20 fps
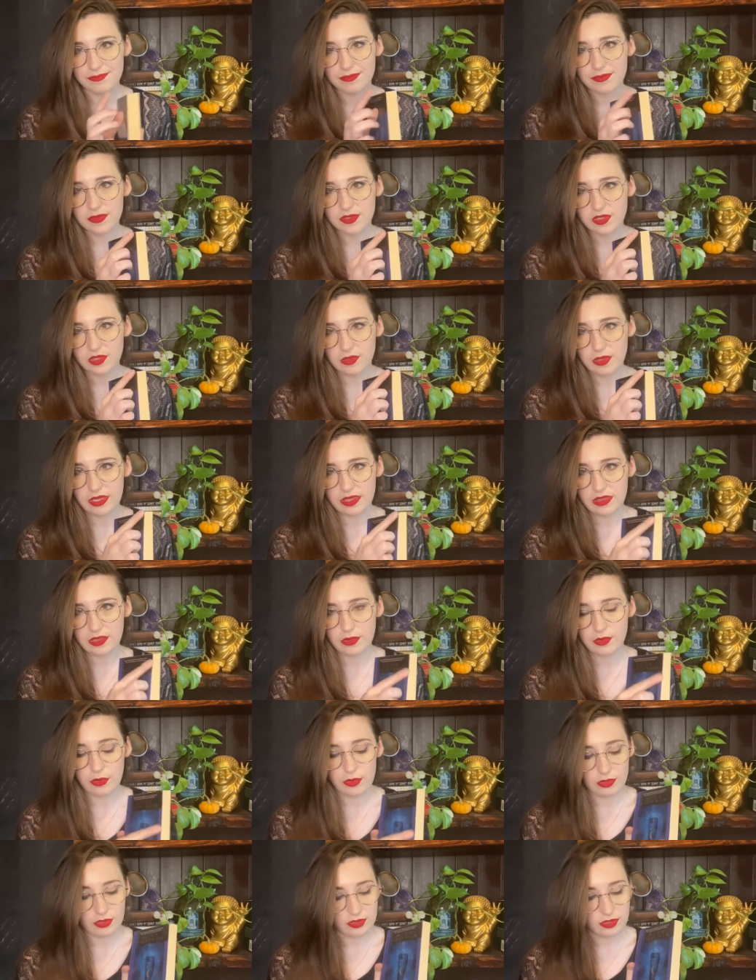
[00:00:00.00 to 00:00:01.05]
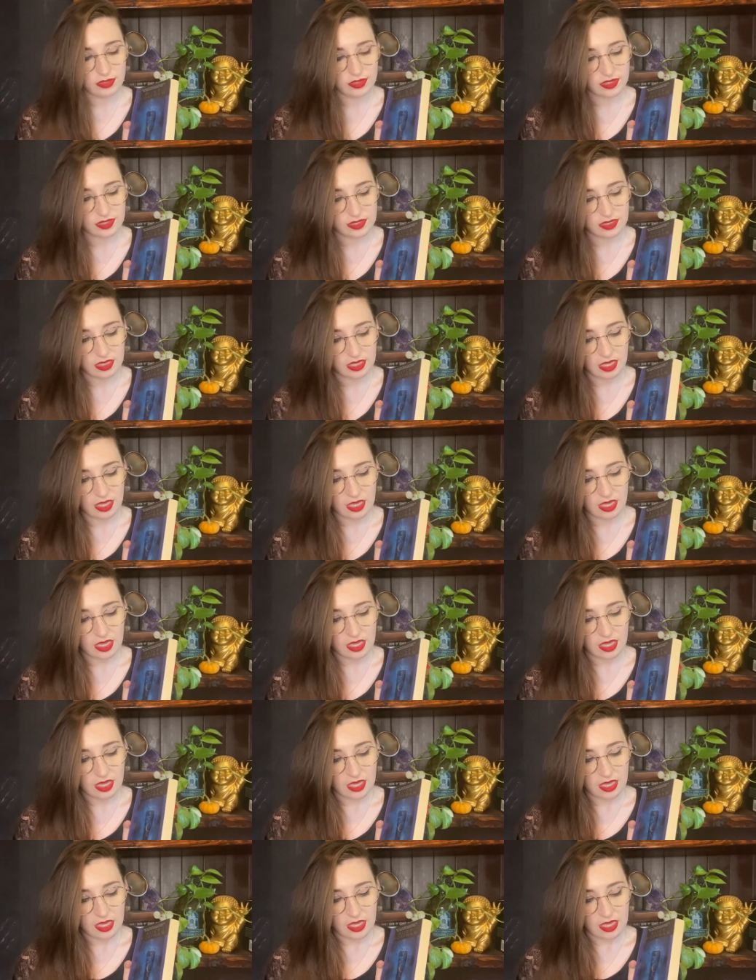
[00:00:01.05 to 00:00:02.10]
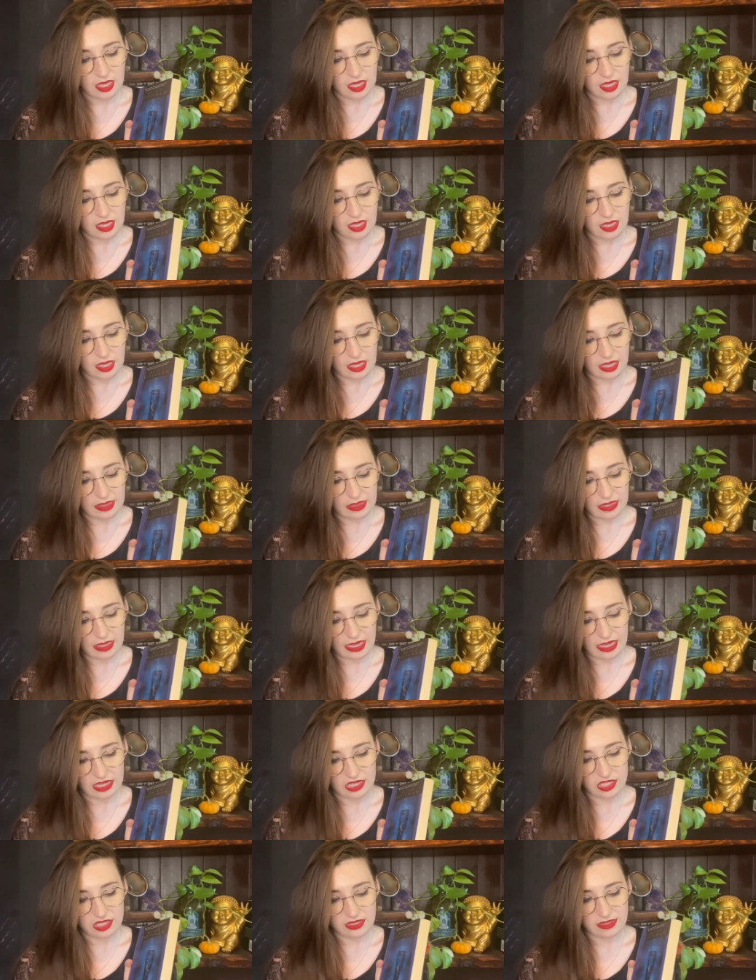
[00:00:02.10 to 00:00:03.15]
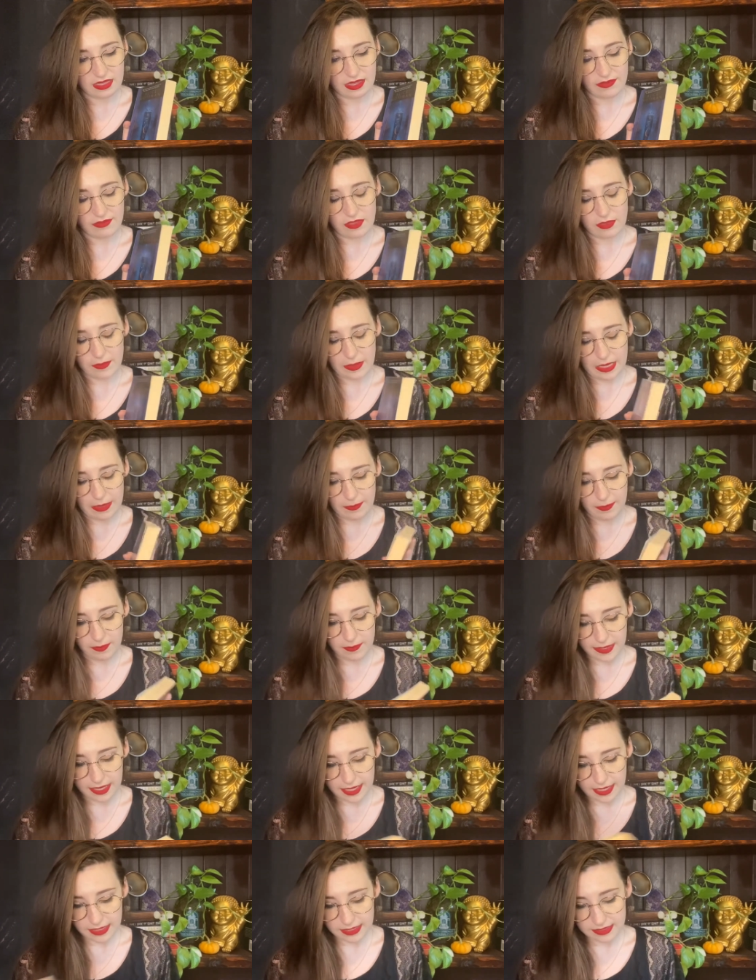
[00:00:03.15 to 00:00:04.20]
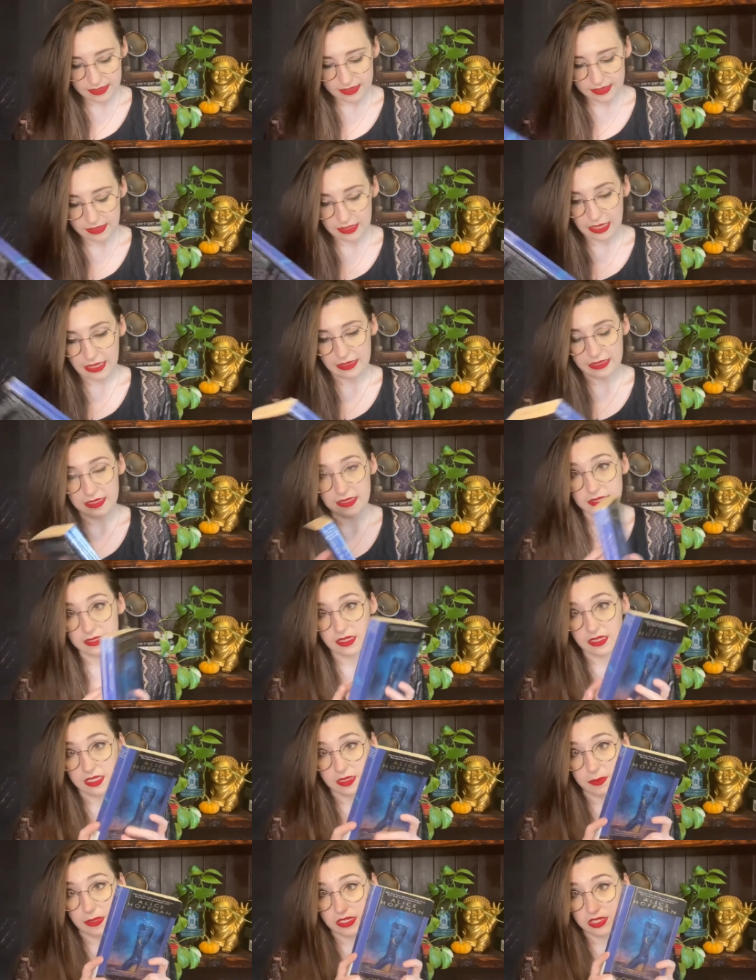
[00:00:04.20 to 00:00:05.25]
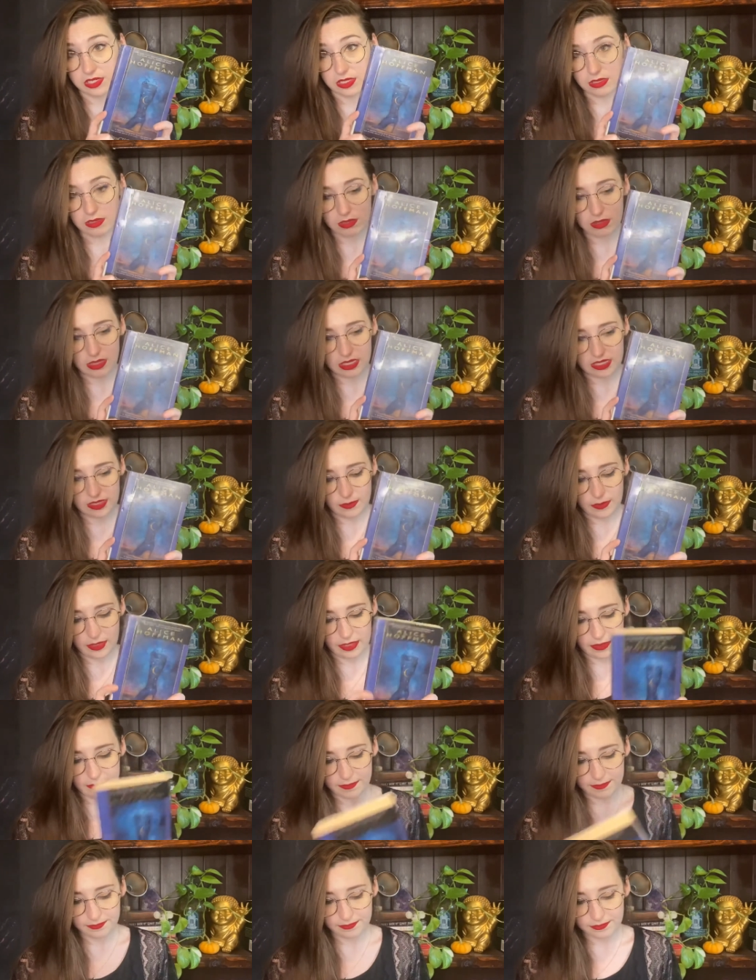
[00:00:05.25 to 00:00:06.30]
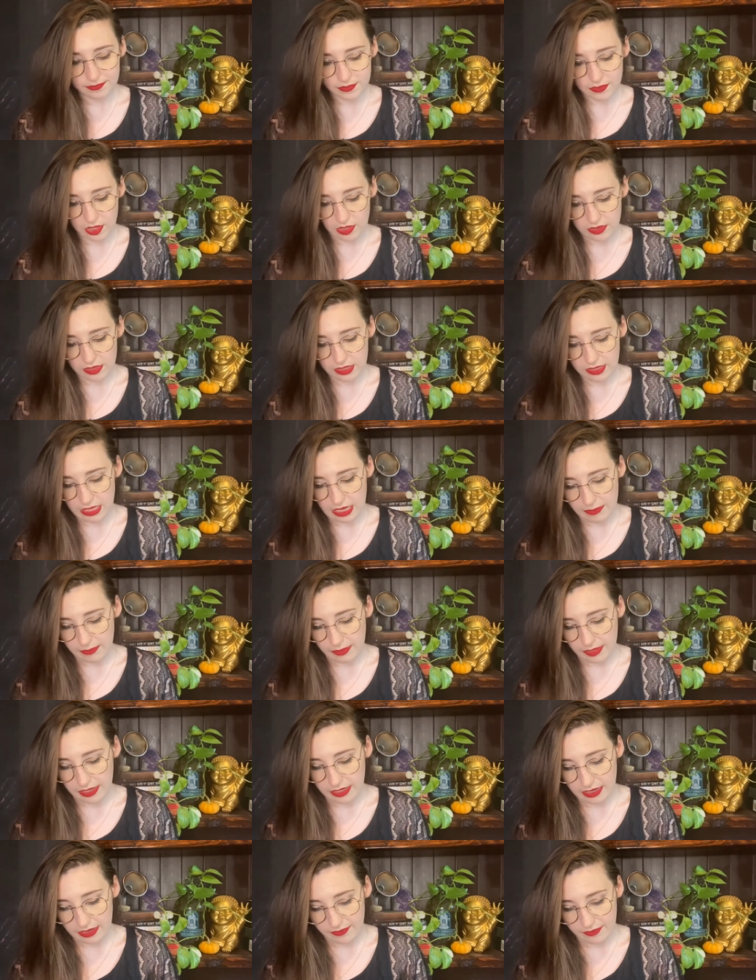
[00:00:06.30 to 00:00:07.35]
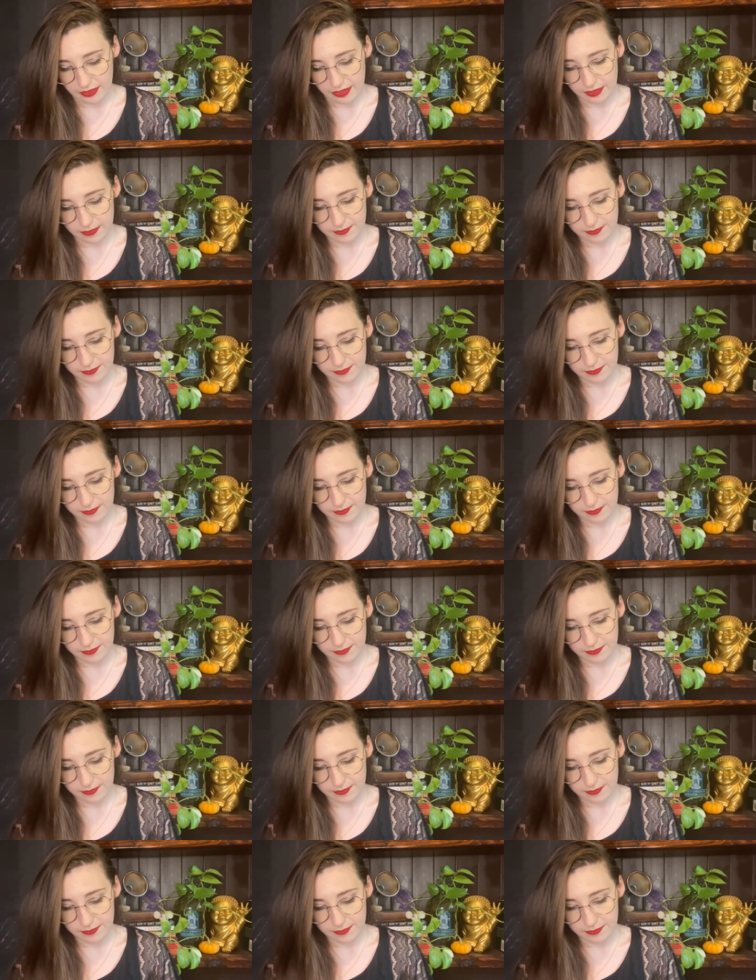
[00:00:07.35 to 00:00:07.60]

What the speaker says: So, like, the corners and the edges of the paperbacks, at least, especially on this one, on the library cover,